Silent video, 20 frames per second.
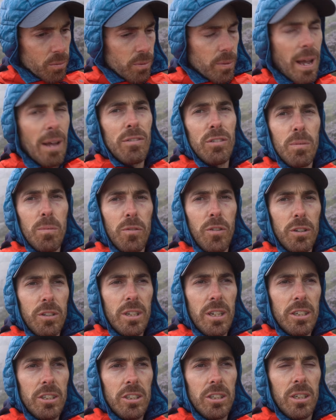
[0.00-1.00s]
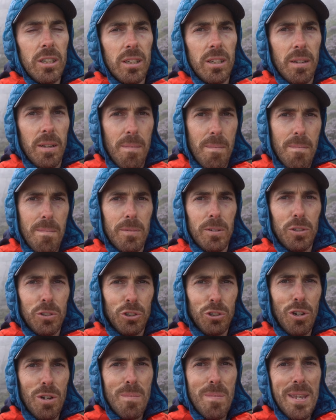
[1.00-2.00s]
have some footage,
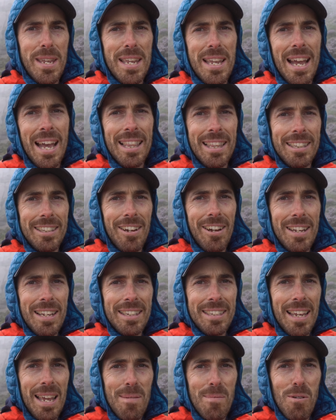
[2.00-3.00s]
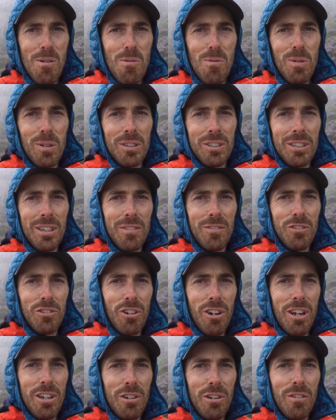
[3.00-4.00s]
join me at the dining table once I've
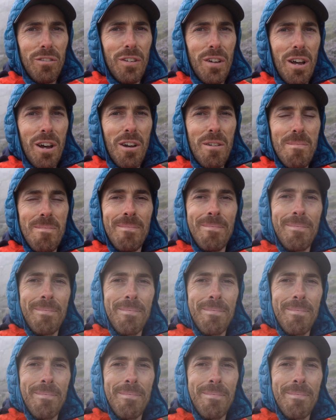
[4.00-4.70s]
dried off at home.